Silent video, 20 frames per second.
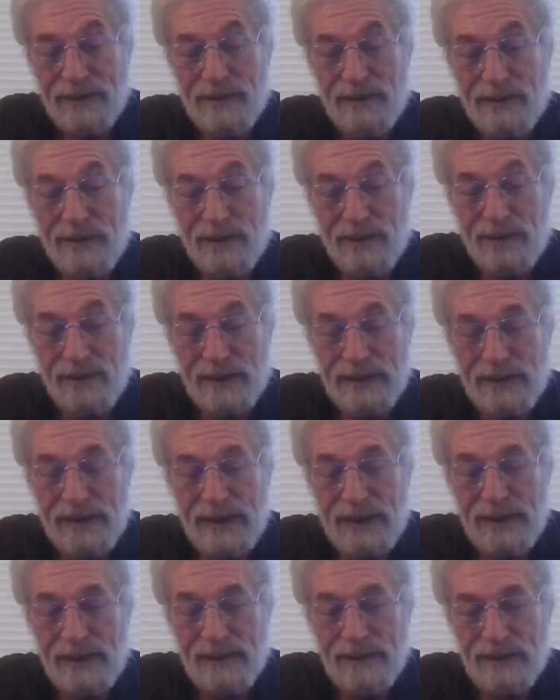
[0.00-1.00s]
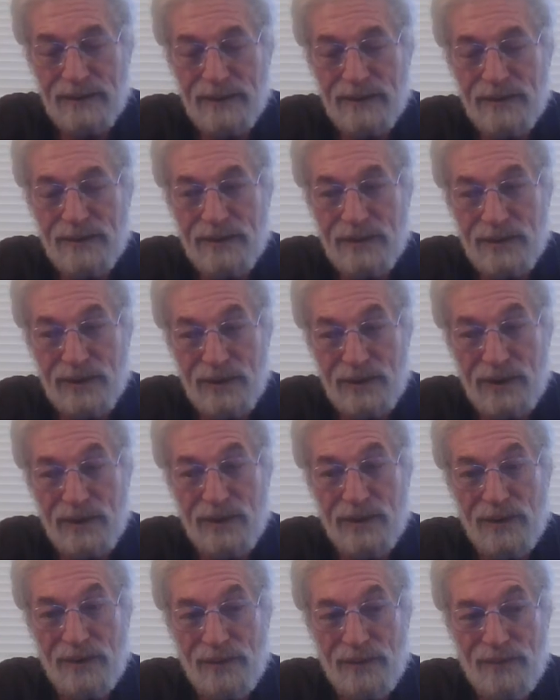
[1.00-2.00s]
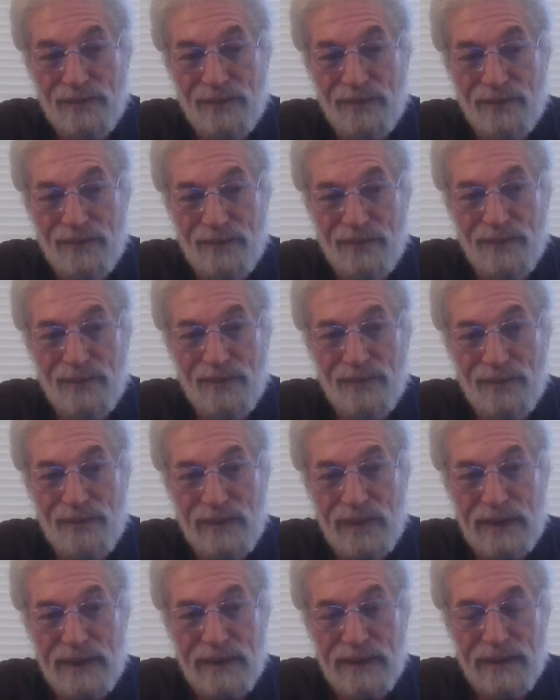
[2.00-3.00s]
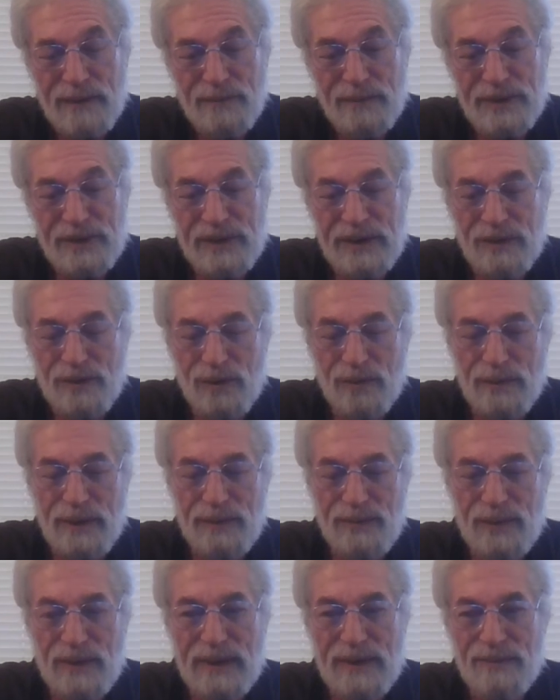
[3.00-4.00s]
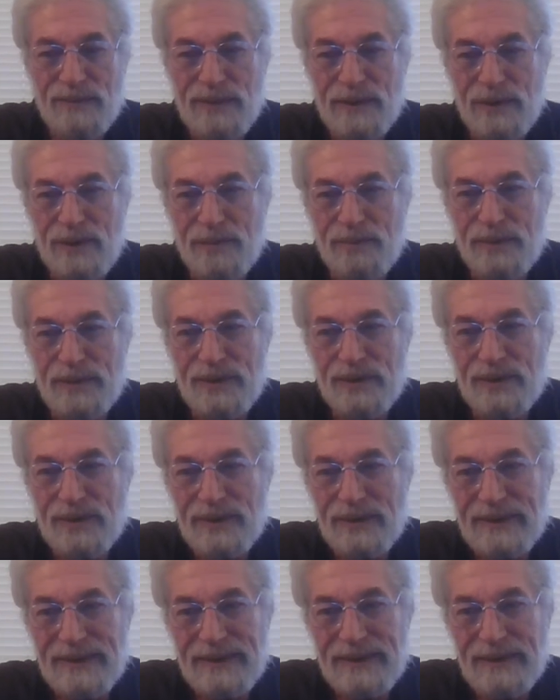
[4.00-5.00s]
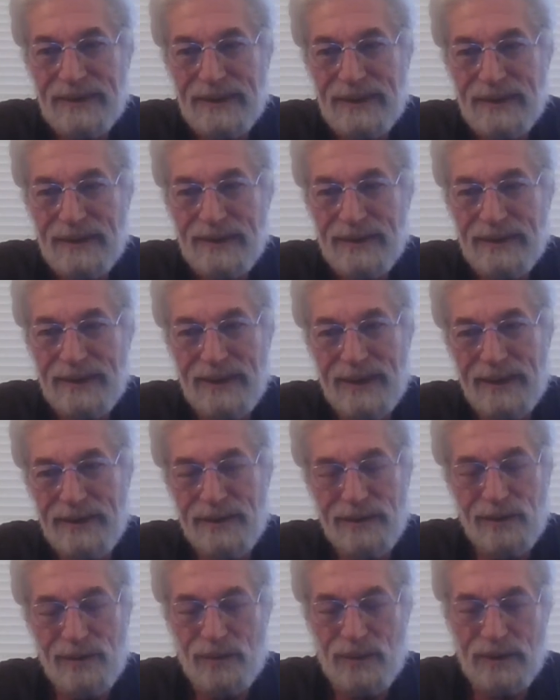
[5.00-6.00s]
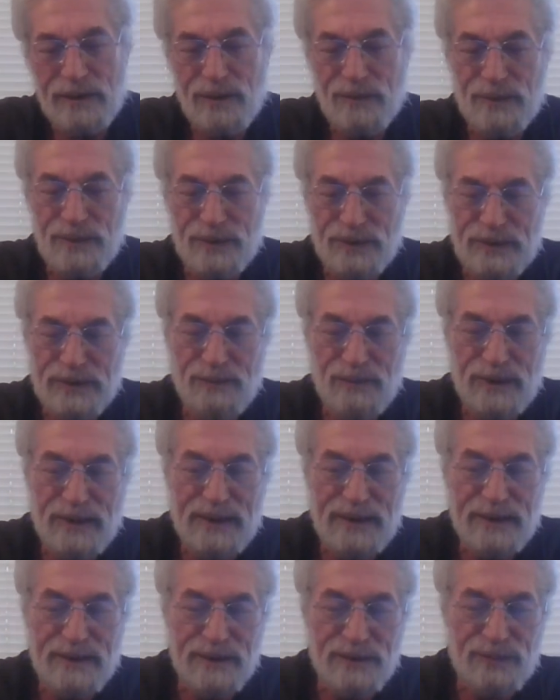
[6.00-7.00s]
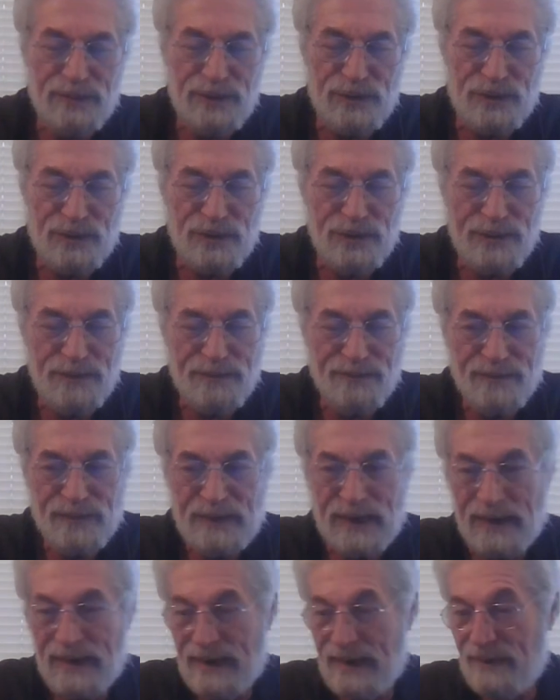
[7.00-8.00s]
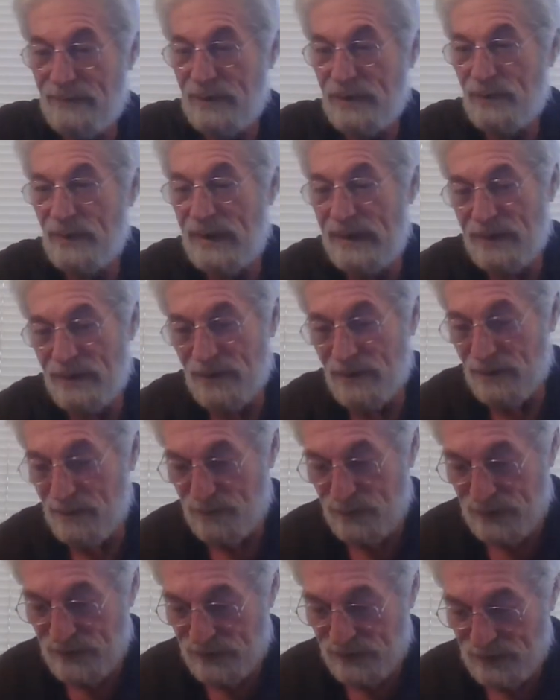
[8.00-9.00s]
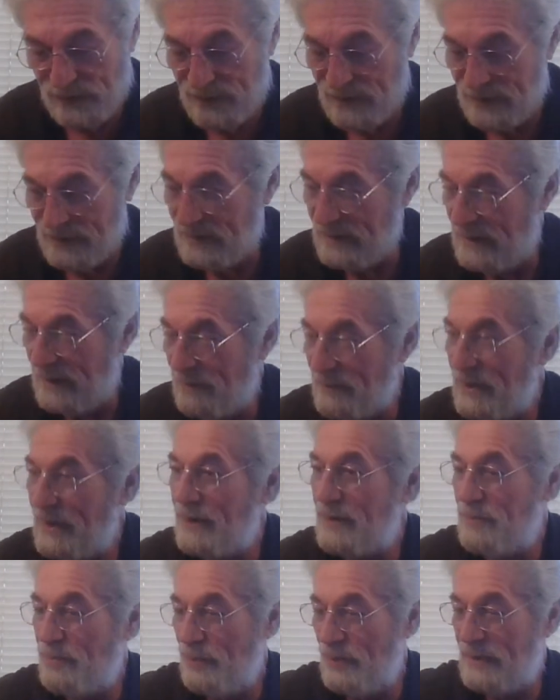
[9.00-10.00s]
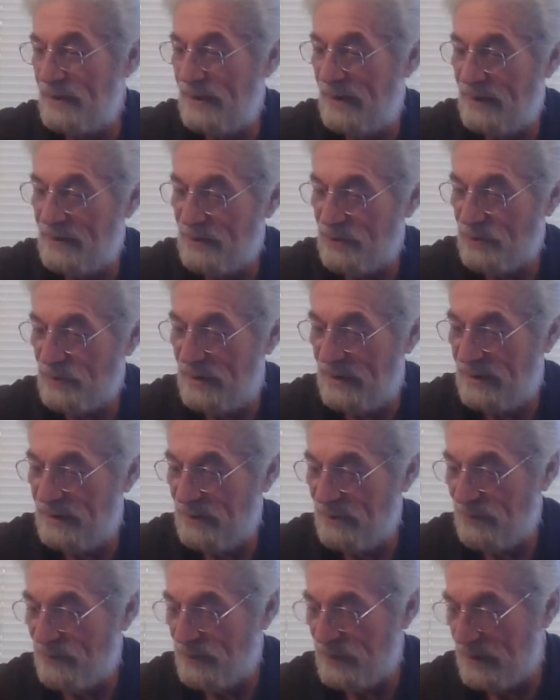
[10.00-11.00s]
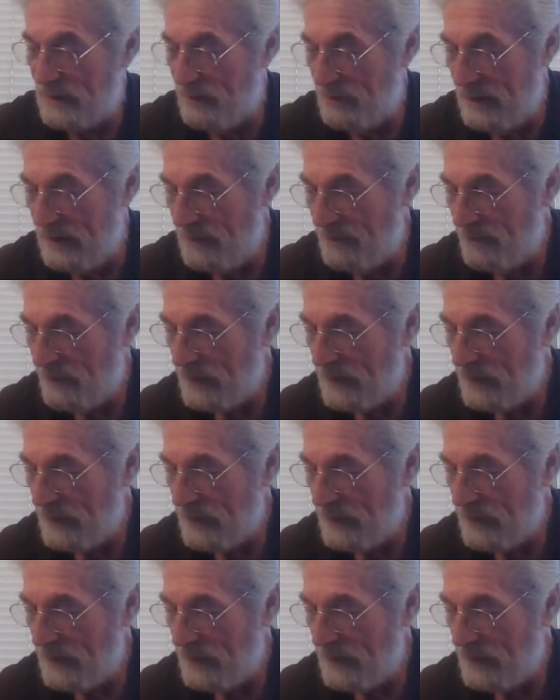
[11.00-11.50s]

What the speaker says: Okay. So, but see, normally if you have lupus, yeah, you don't want to overstimulate. That's for sure. Now, I have a great herb, which is, I'm not going to pull it out. It's right here in front of me.